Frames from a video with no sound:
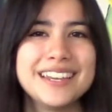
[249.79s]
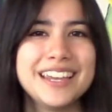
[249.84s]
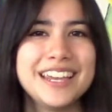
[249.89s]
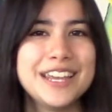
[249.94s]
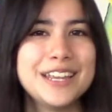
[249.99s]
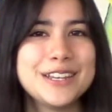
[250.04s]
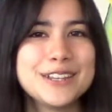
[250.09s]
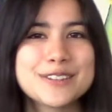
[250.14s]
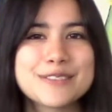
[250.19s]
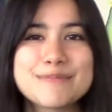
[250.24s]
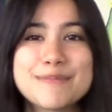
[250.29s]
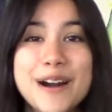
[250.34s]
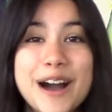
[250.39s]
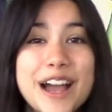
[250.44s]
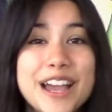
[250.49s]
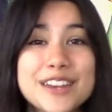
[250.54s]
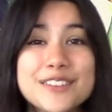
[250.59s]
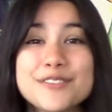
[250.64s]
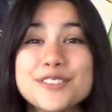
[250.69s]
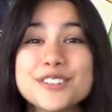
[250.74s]
in your
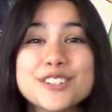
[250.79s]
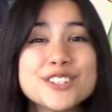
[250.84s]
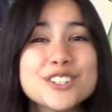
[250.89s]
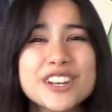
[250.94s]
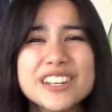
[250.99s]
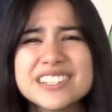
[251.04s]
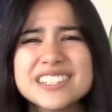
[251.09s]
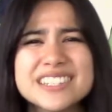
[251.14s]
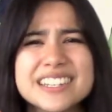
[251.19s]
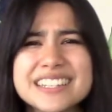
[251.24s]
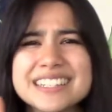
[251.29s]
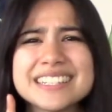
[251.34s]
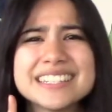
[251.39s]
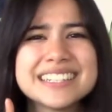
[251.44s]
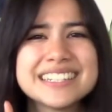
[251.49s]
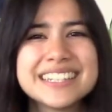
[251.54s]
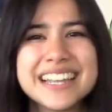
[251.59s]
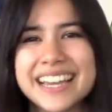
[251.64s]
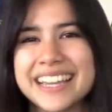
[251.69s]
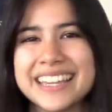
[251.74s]
mind for just a
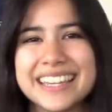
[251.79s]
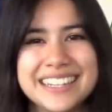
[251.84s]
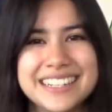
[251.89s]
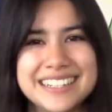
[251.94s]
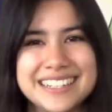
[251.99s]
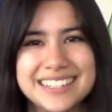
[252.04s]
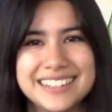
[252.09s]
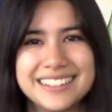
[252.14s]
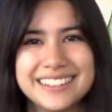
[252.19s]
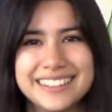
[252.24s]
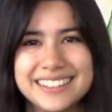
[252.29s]
second?